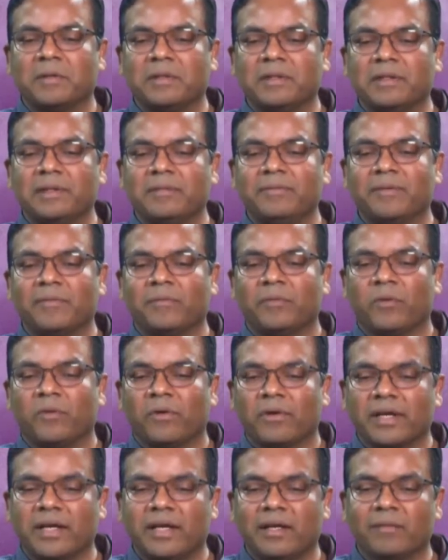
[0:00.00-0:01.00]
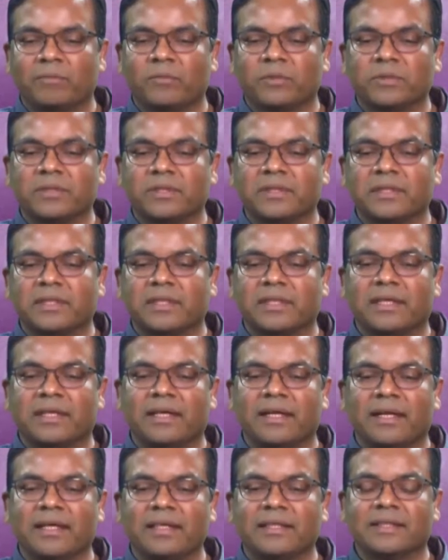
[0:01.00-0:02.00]
even more innermost
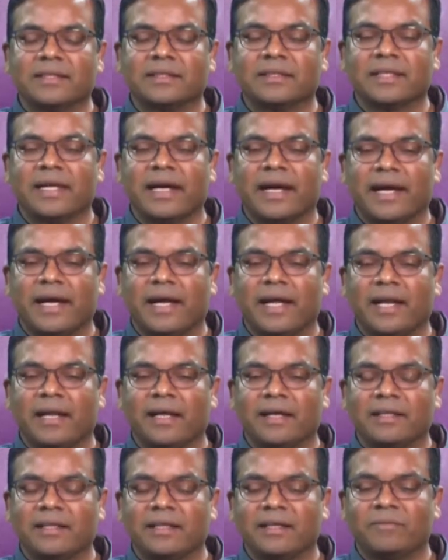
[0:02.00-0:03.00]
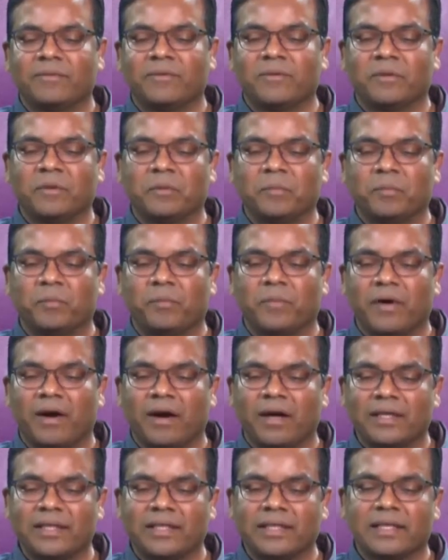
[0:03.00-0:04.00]
regions, and therefore,
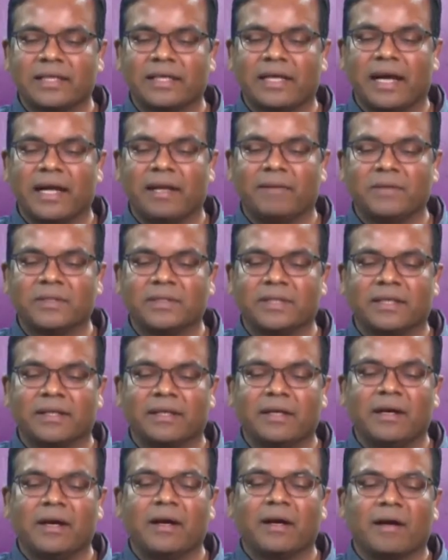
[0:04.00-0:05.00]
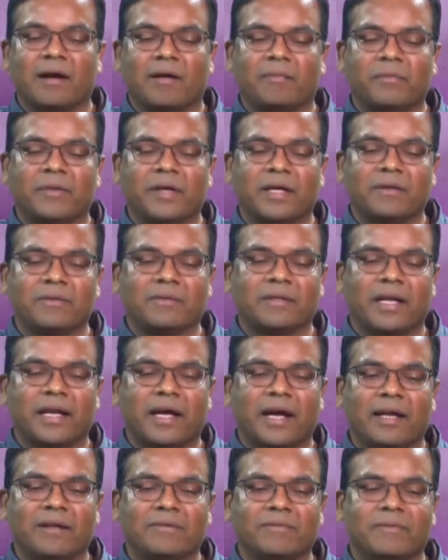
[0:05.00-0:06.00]
broader line emission compared to the
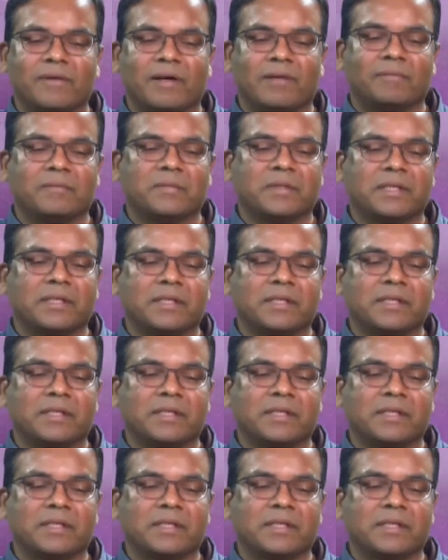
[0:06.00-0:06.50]
line from